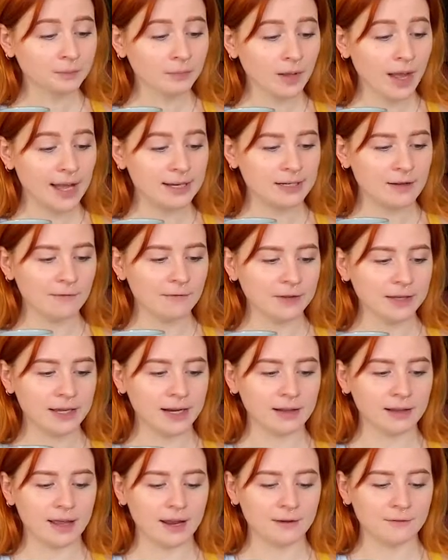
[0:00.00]
I definitely get
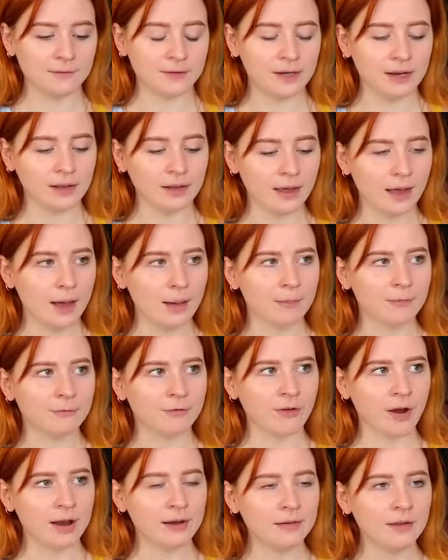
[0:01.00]
a lot of vanilla up
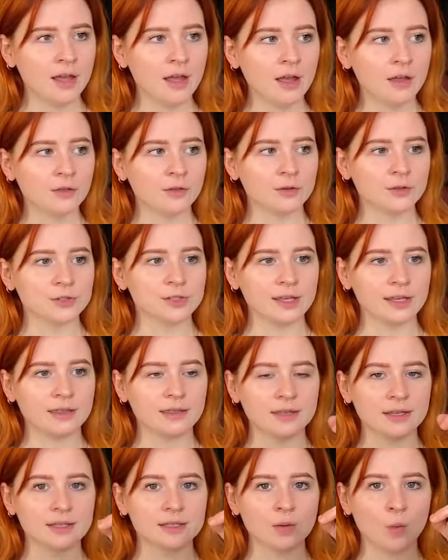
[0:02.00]
front. There's like
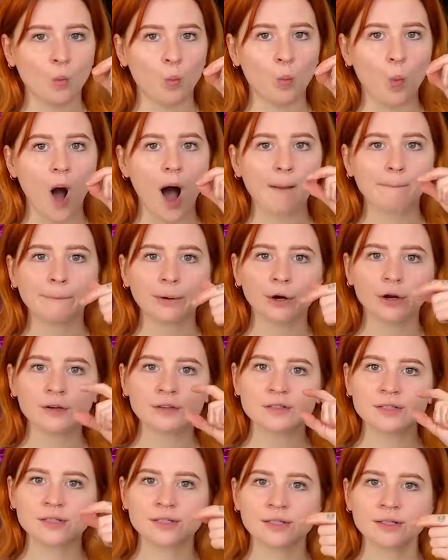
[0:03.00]
this
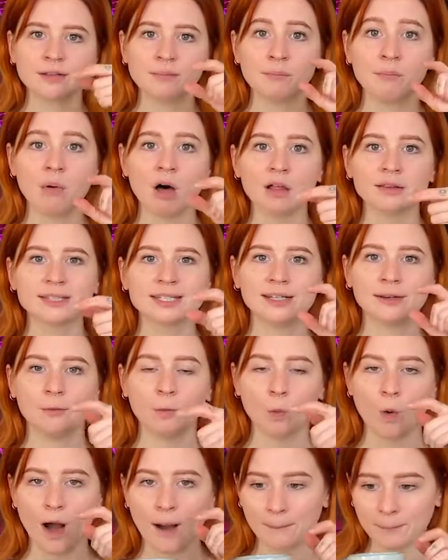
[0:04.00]
Whoppers,
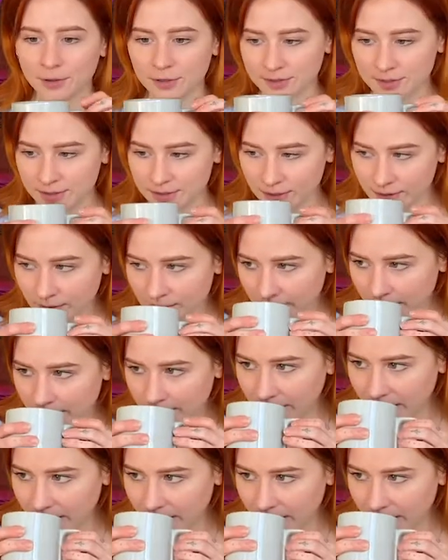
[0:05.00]
malted Whoppers I'm